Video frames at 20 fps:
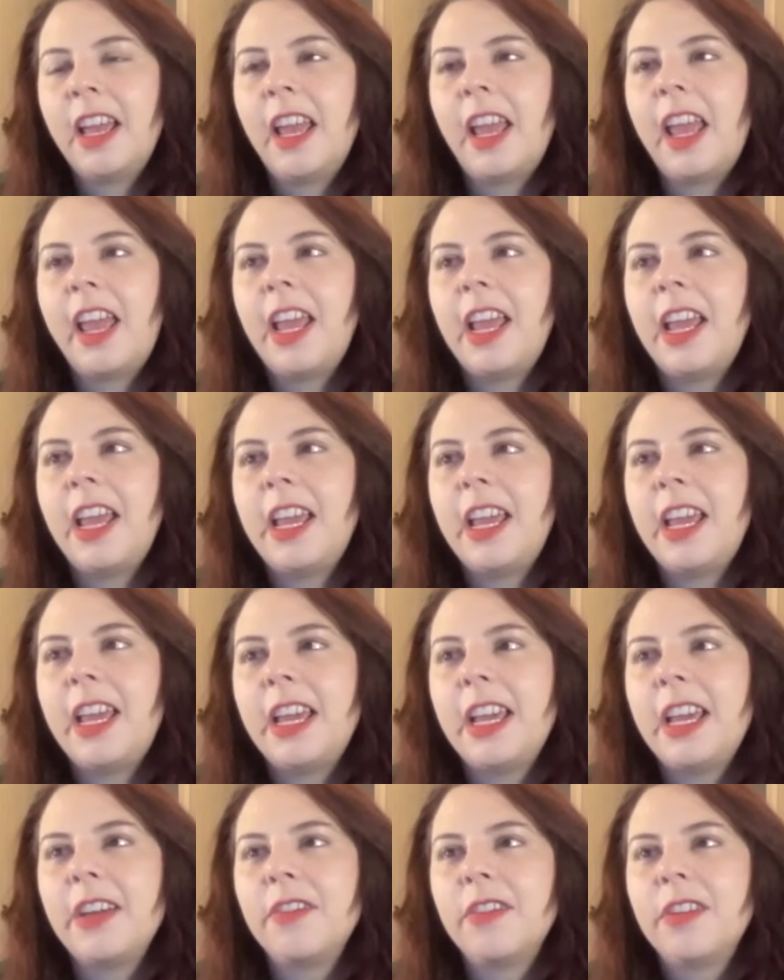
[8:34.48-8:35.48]

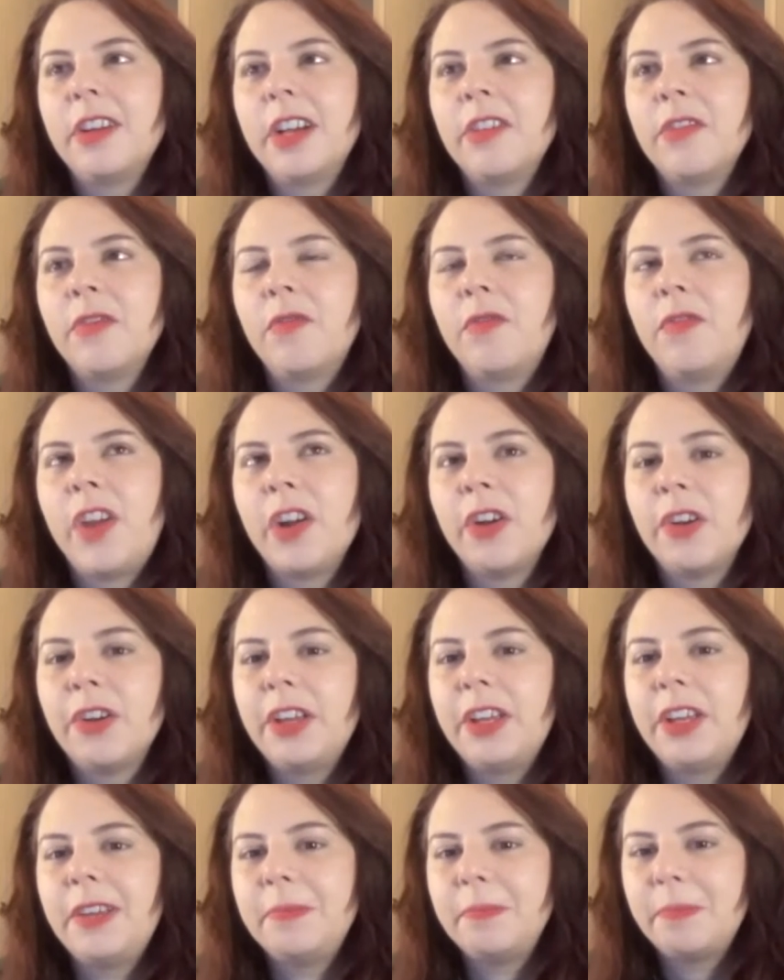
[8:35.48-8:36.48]
a kind of
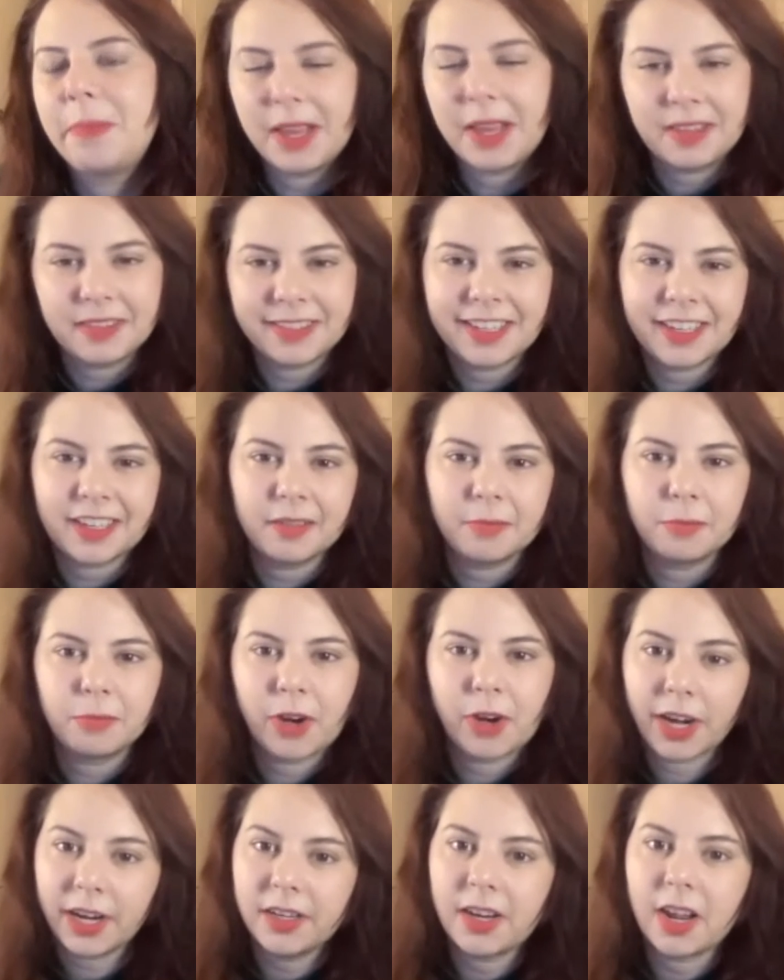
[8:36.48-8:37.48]
very basic
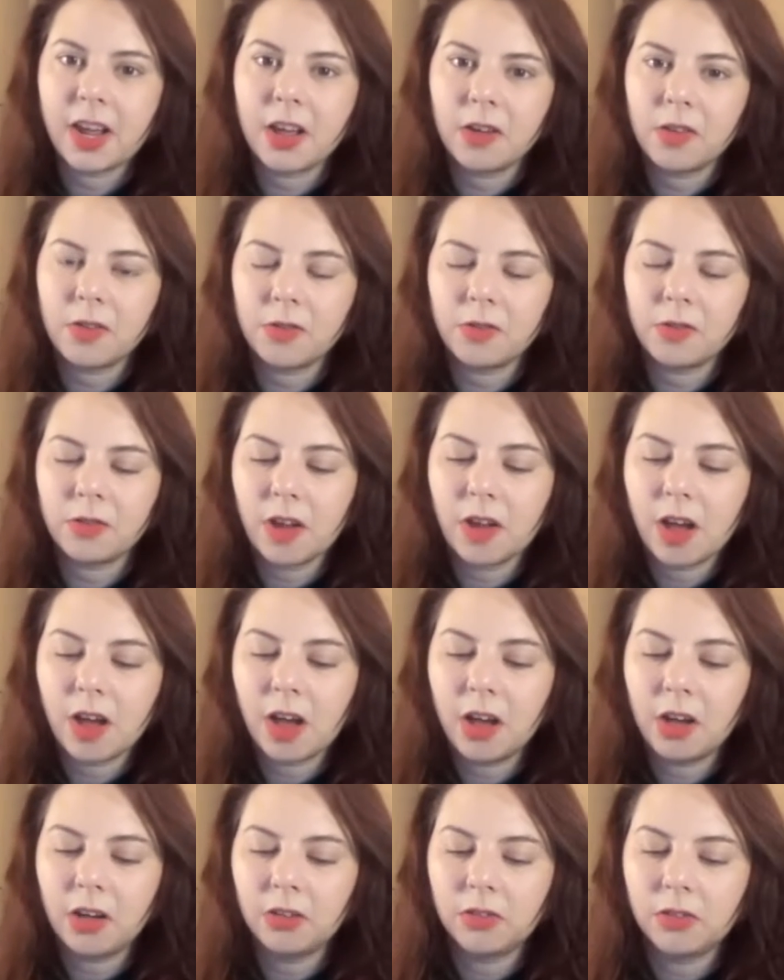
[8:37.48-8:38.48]
breakdown
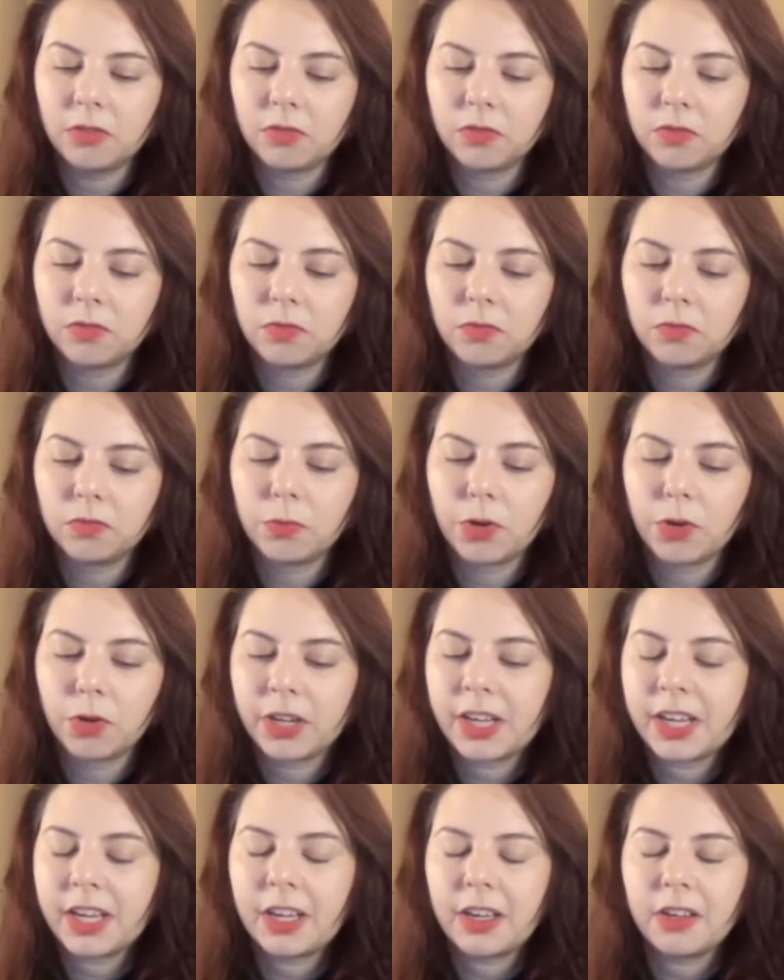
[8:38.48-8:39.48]
of
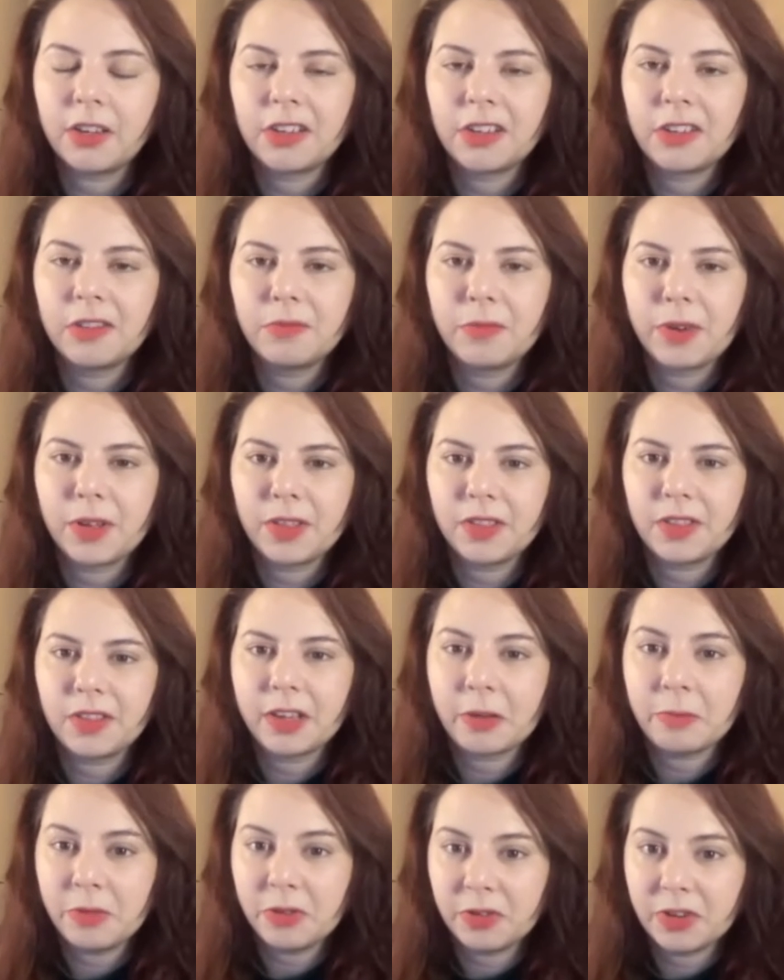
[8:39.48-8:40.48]
working with
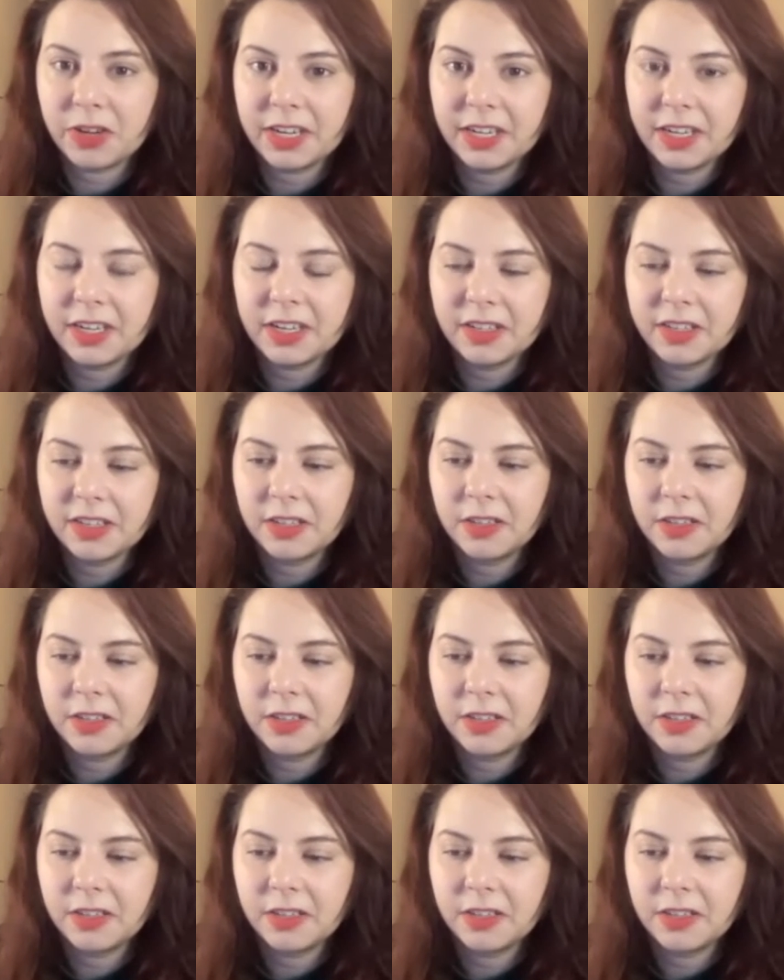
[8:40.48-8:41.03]
communities.